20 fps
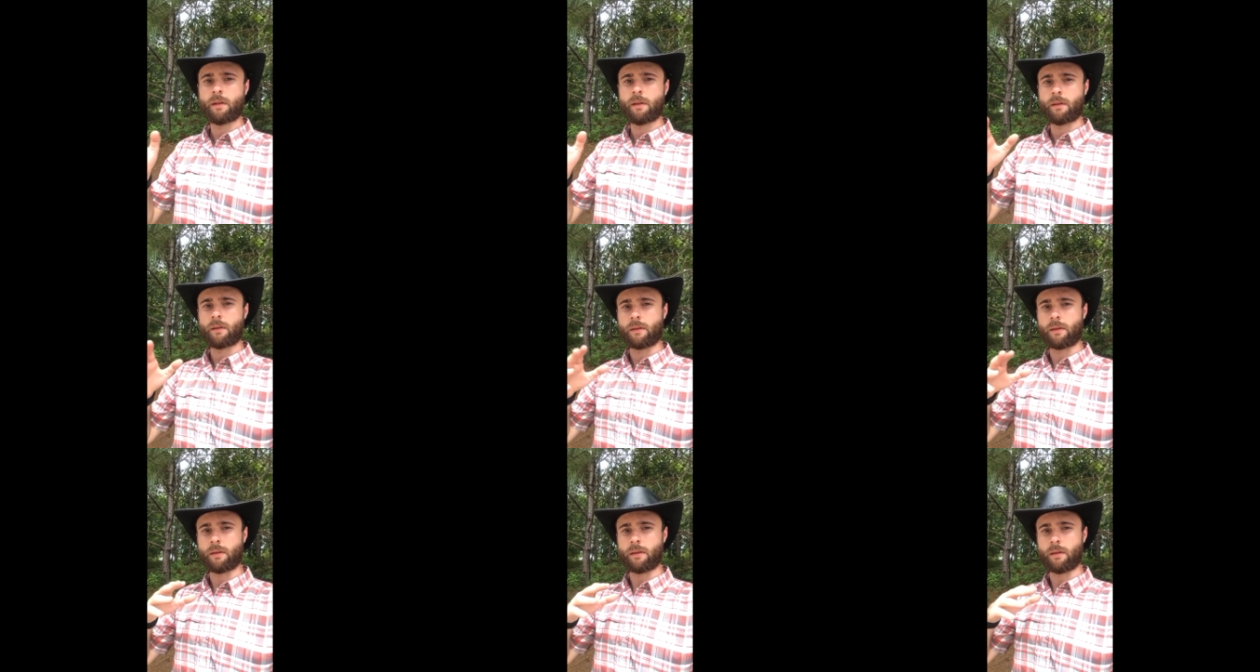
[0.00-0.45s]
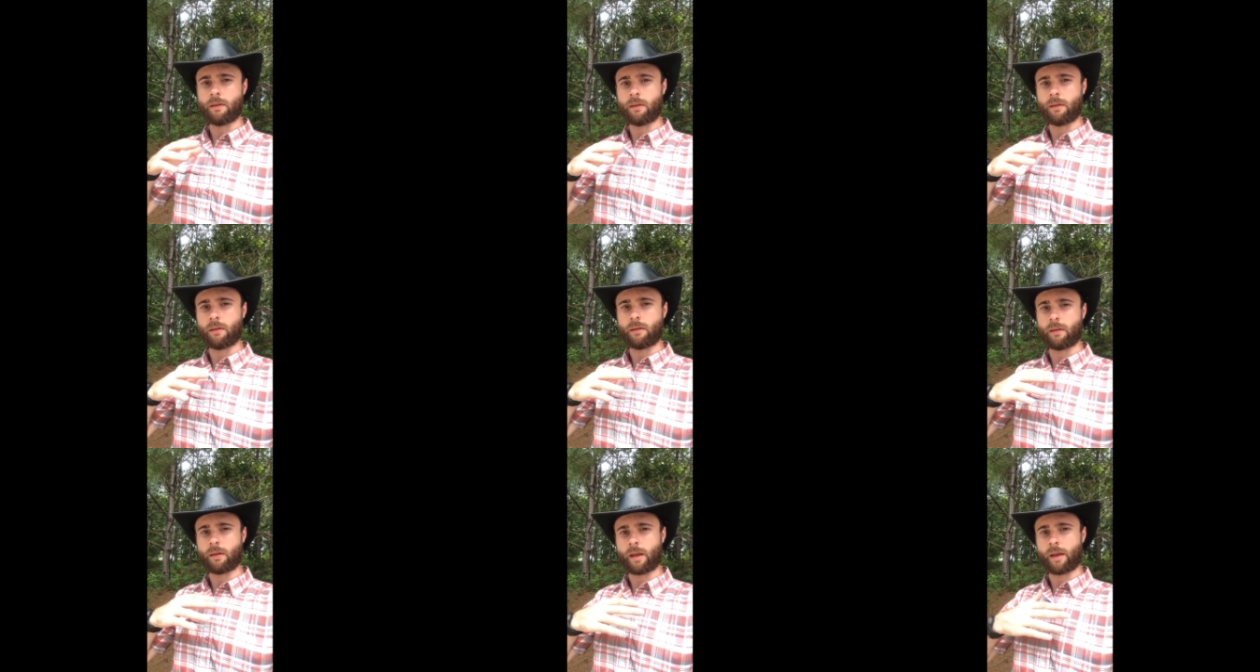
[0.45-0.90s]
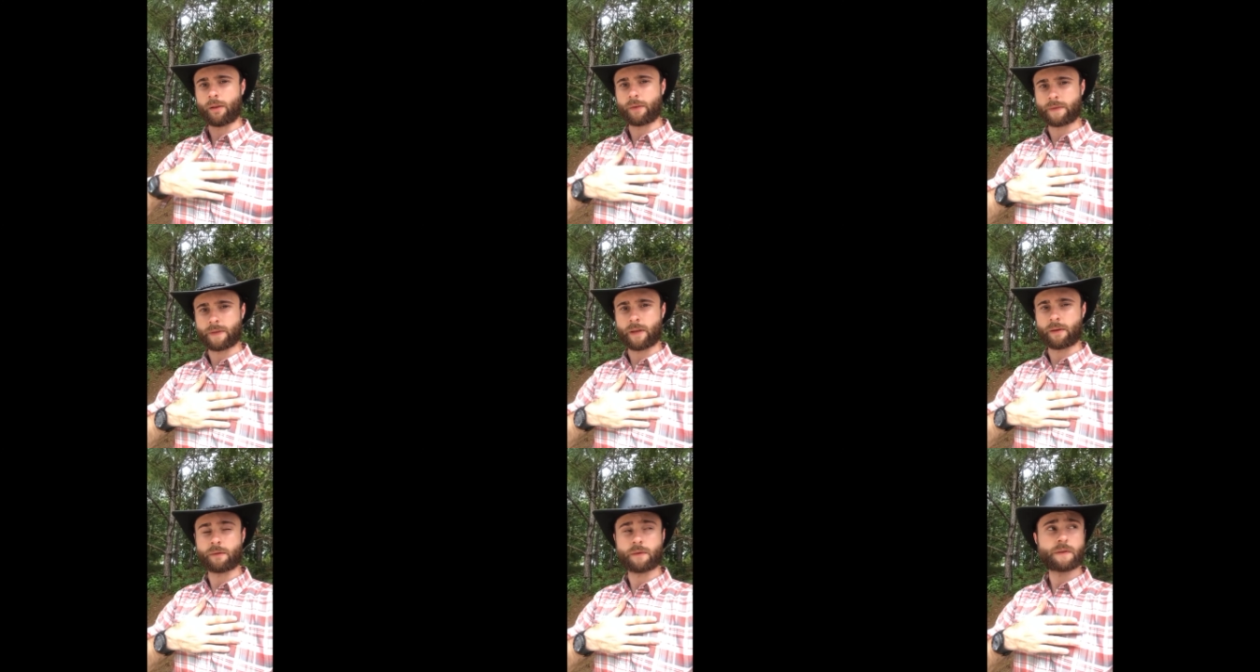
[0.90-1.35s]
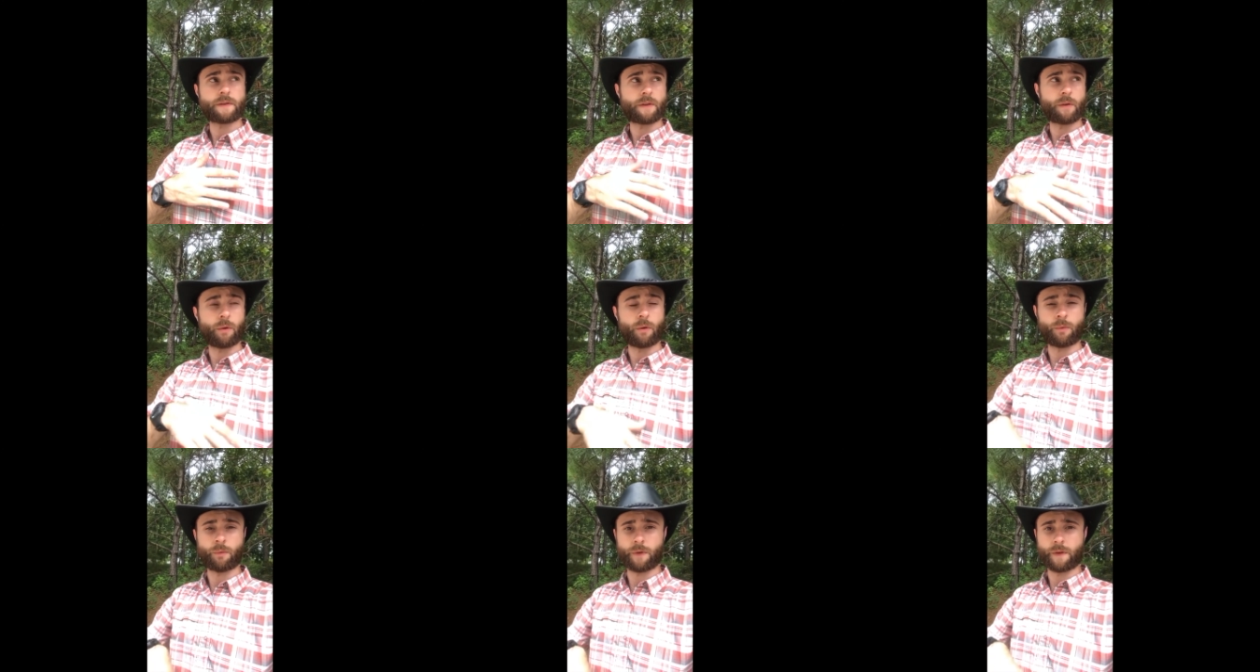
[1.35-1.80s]
the Alexanders still
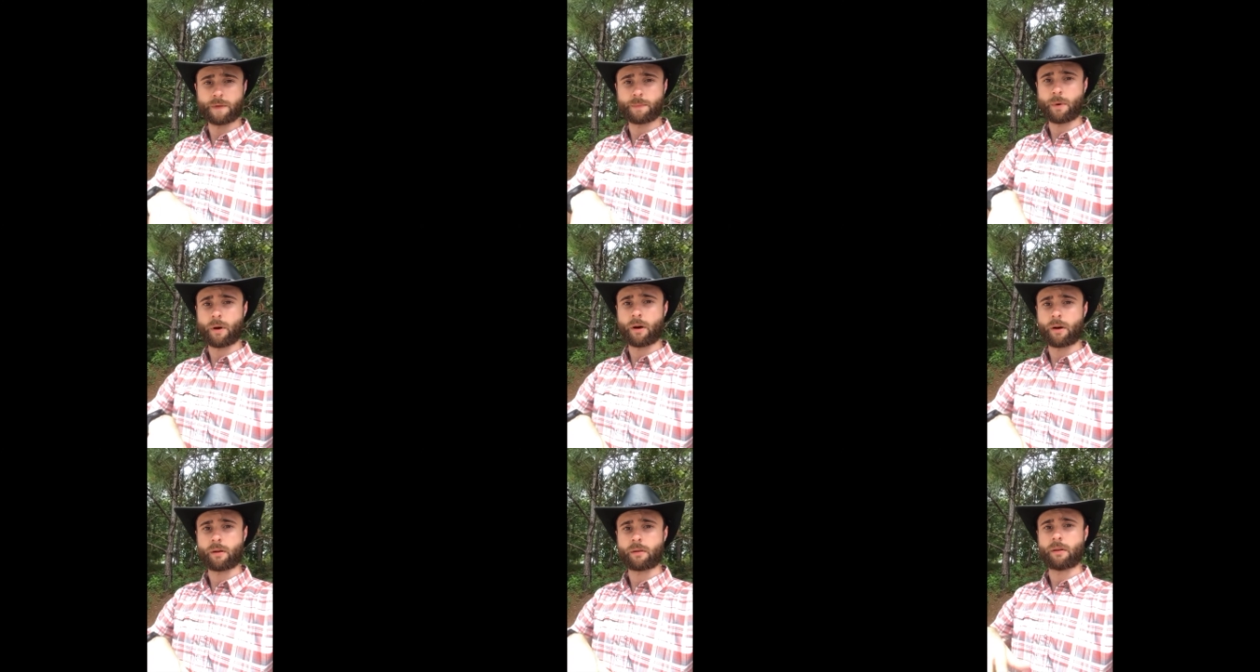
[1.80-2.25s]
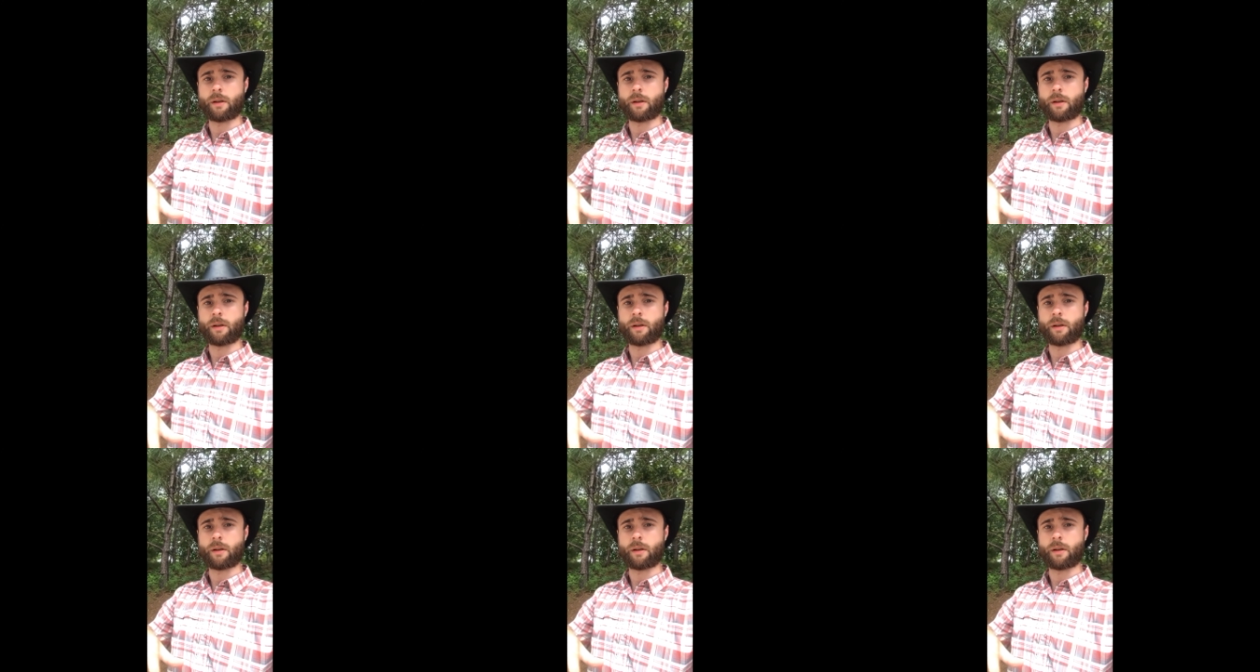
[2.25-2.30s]
own this part,